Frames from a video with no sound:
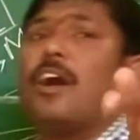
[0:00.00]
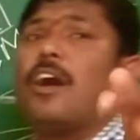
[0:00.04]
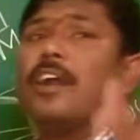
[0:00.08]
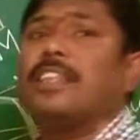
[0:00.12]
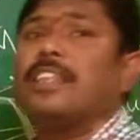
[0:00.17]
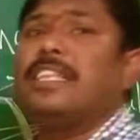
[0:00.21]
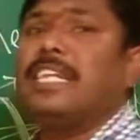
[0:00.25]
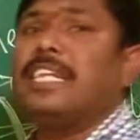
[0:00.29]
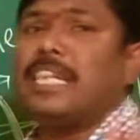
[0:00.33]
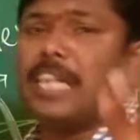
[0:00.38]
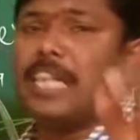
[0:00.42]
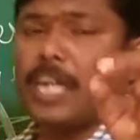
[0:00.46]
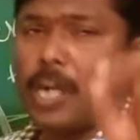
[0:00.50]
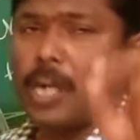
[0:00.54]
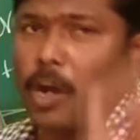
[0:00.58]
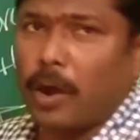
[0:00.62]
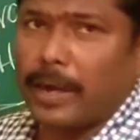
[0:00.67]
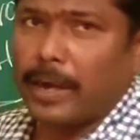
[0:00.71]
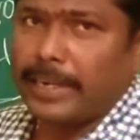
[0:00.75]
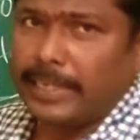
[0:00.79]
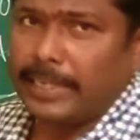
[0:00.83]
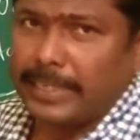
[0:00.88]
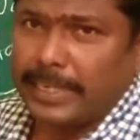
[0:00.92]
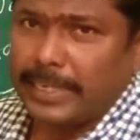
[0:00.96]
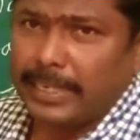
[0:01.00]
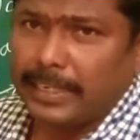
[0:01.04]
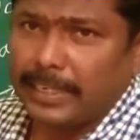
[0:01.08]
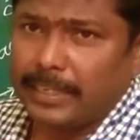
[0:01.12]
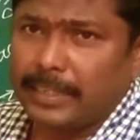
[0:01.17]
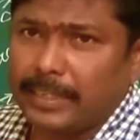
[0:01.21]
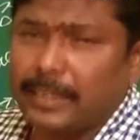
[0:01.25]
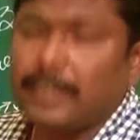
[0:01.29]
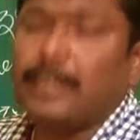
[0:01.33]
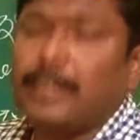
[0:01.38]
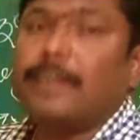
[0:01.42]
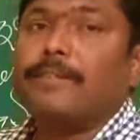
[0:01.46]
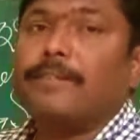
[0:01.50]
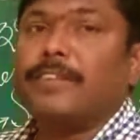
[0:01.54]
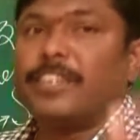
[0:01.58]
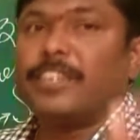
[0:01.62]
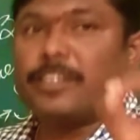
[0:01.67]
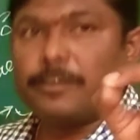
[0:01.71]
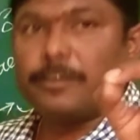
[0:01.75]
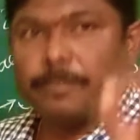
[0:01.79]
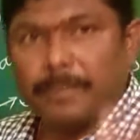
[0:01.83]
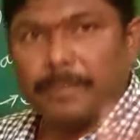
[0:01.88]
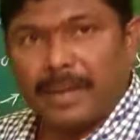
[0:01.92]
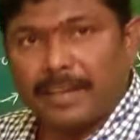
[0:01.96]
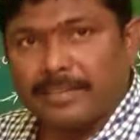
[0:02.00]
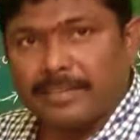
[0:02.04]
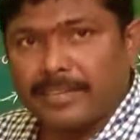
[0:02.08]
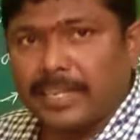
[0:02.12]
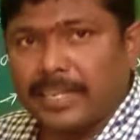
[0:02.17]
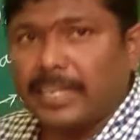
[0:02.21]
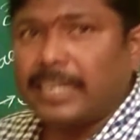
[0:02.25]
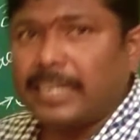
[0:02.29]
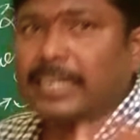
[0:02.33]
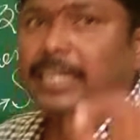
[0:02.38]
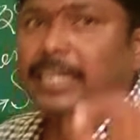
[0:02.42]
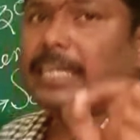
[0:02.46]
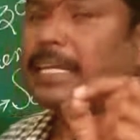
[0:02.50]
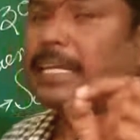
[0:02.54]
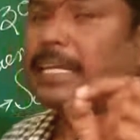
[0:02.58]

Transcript: on the content which is present